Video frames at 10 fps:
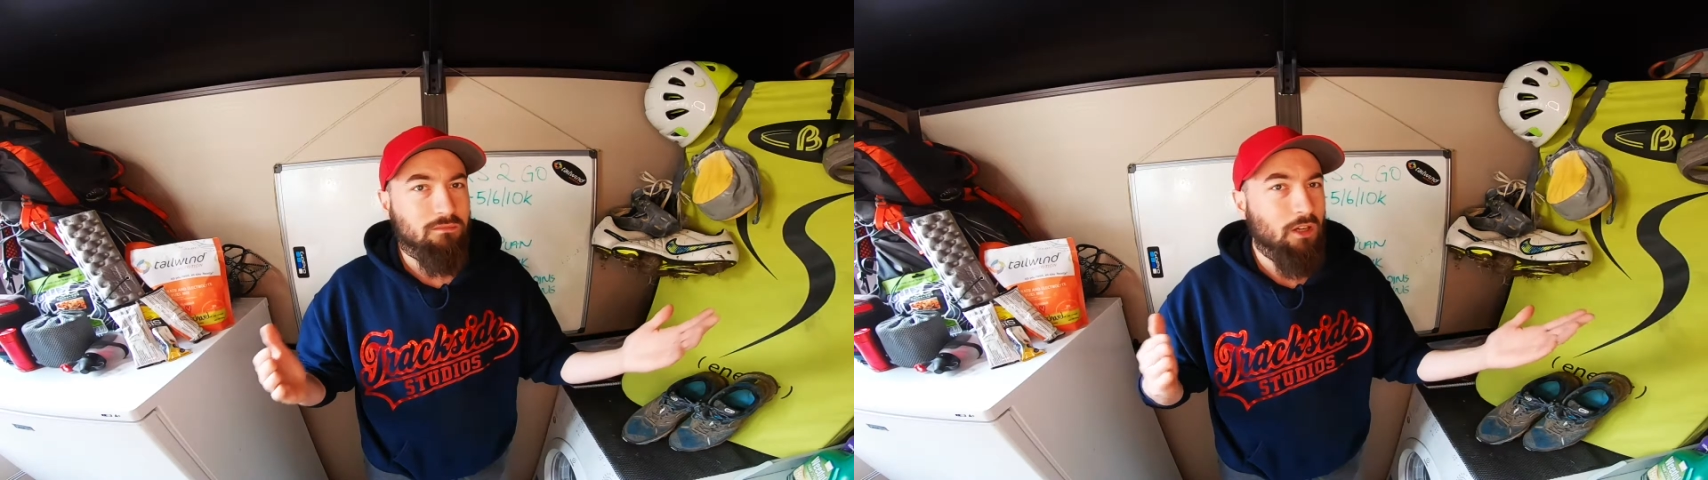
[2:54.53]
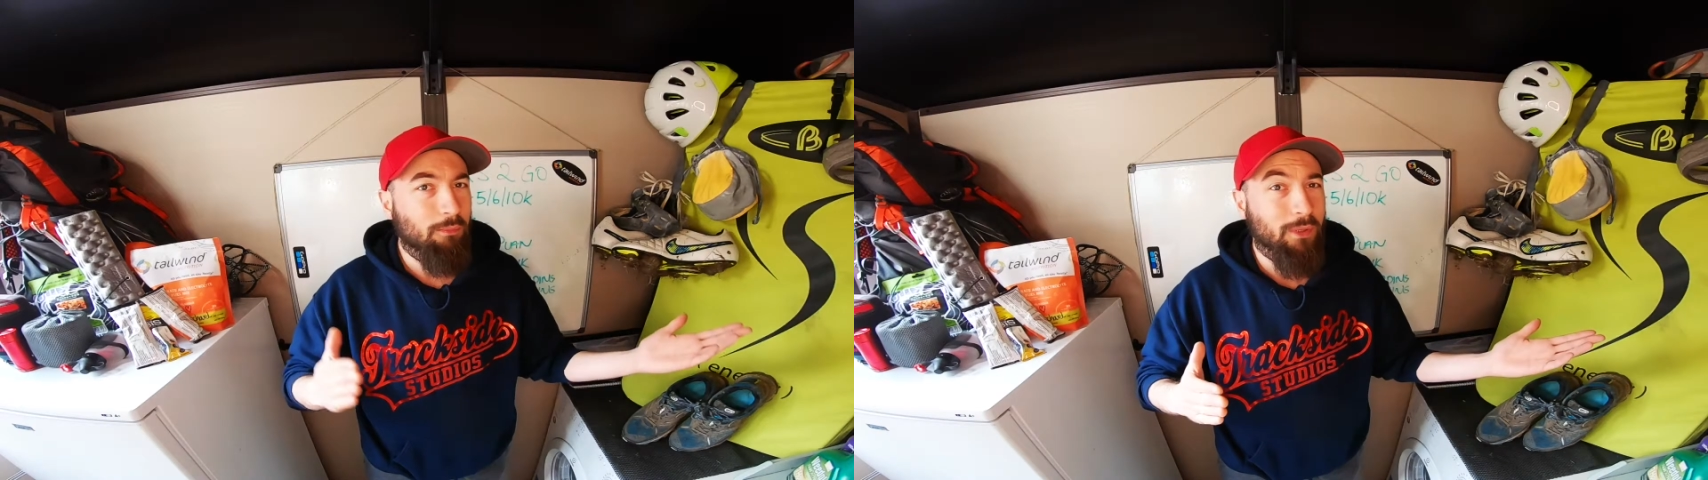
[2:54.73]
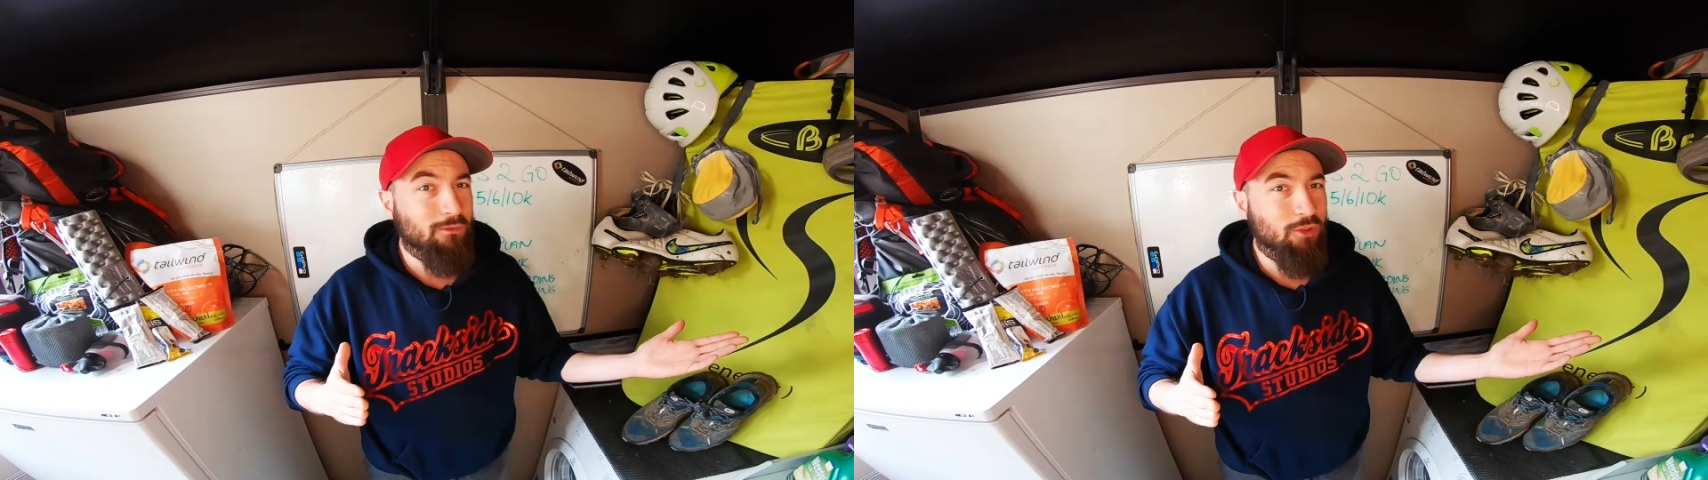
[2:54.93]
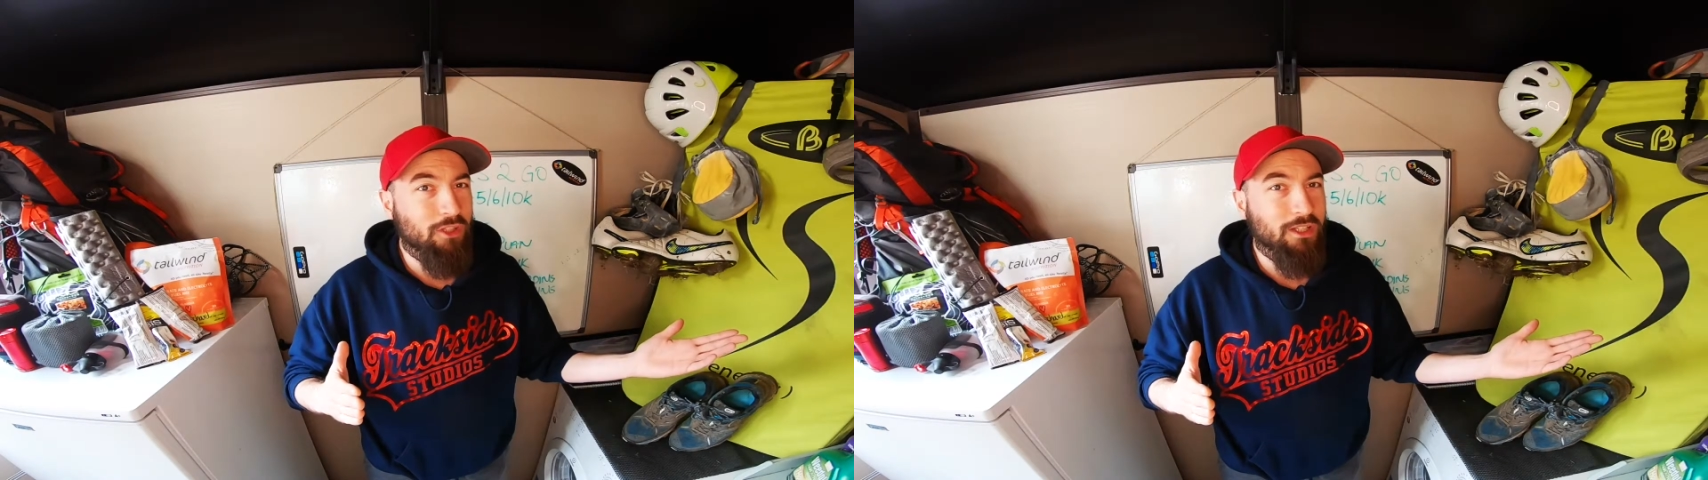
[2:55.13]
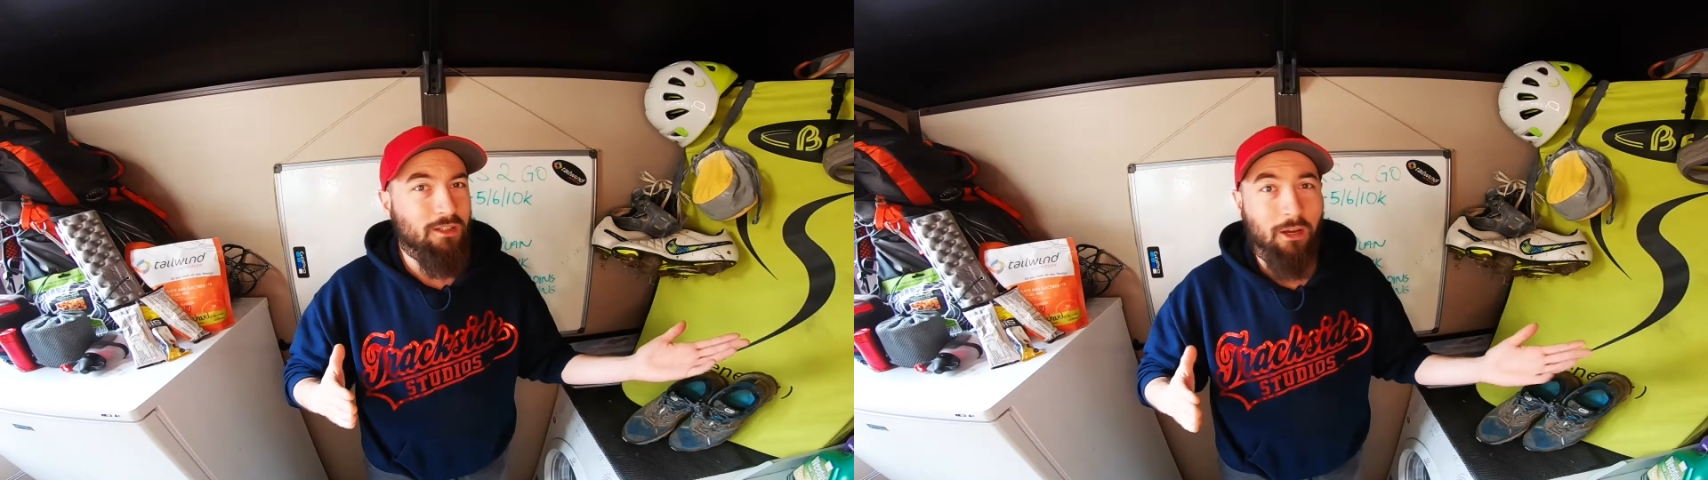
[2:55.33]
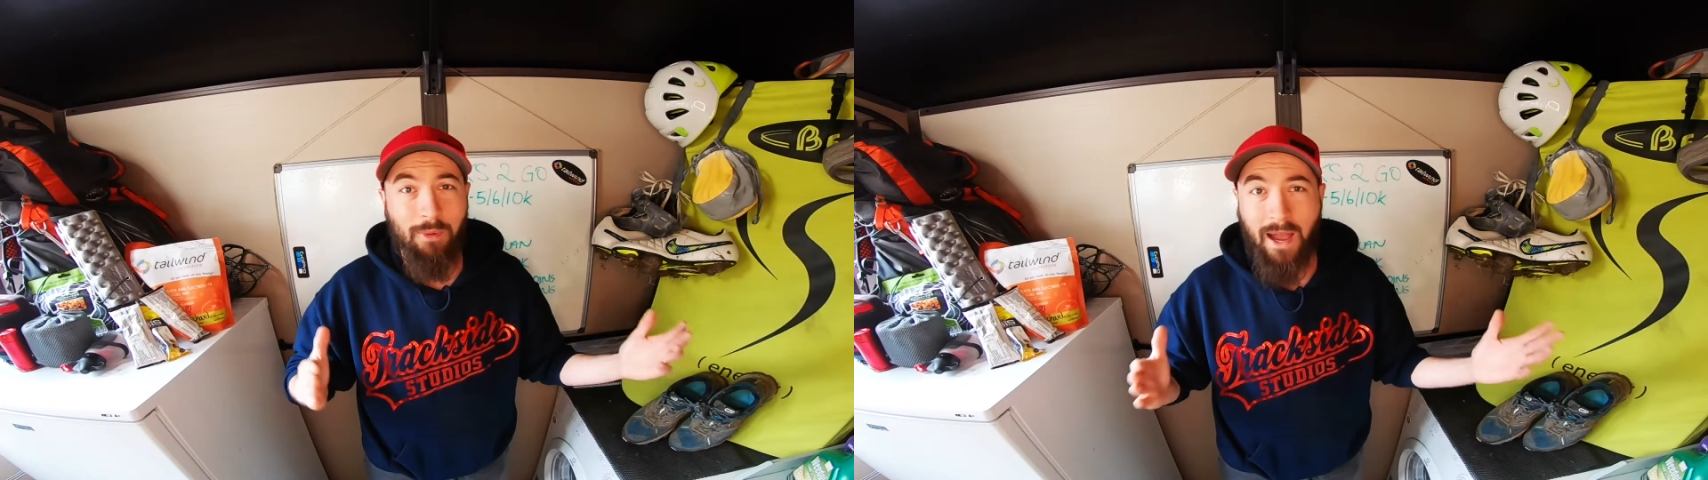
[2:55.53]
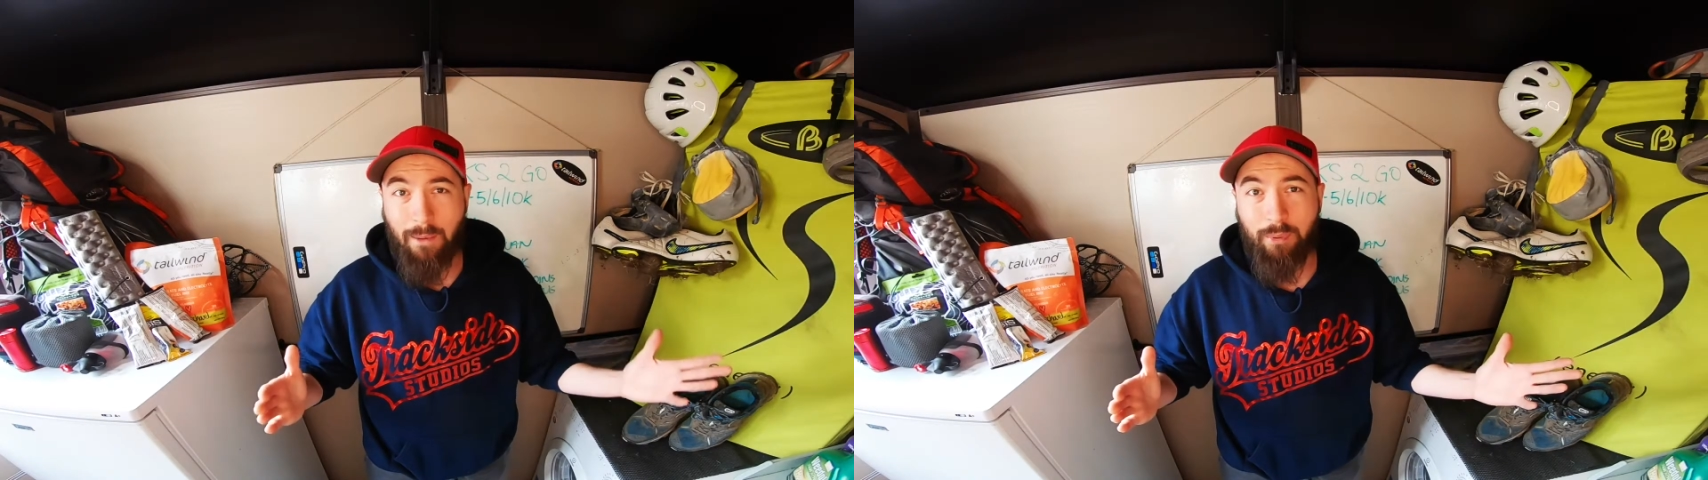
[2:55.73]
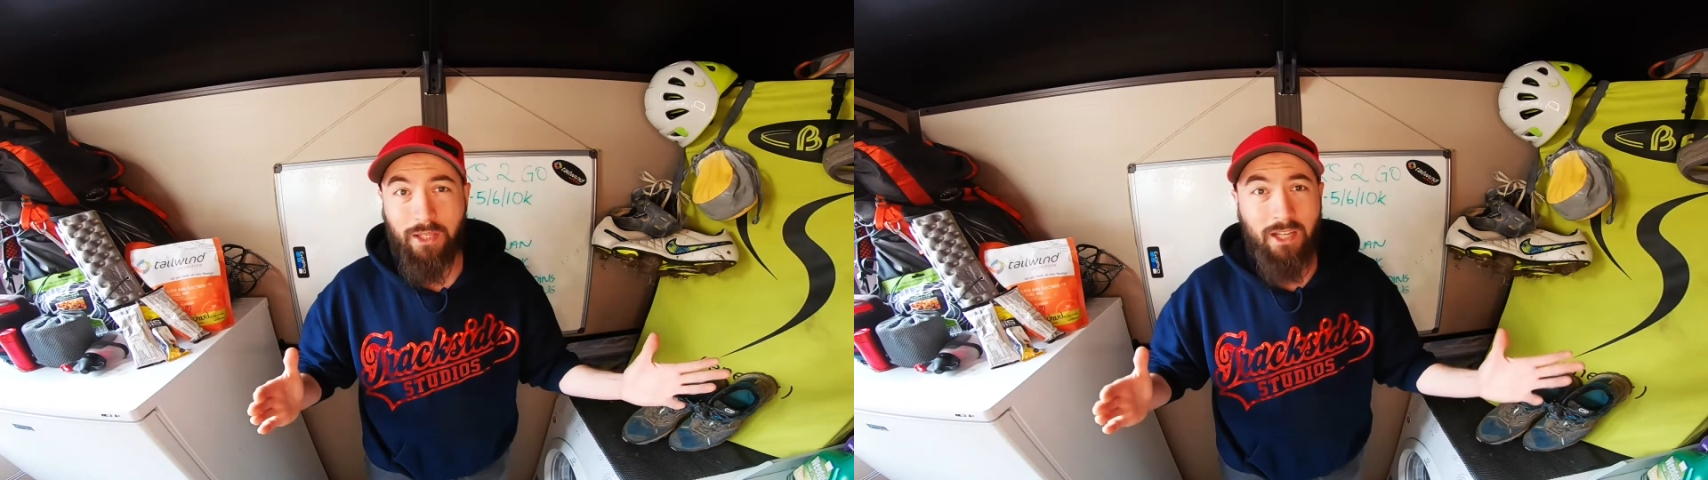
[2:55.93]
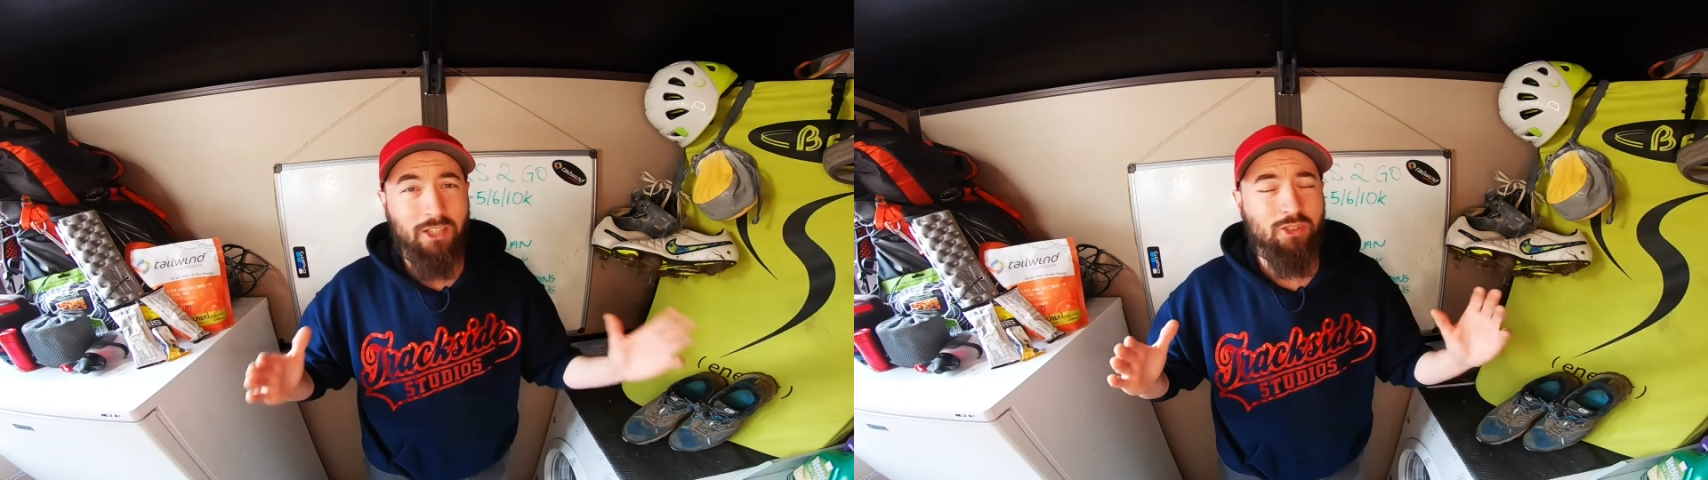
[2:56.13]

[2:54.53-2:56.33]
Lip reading: I've been running. I'm happy,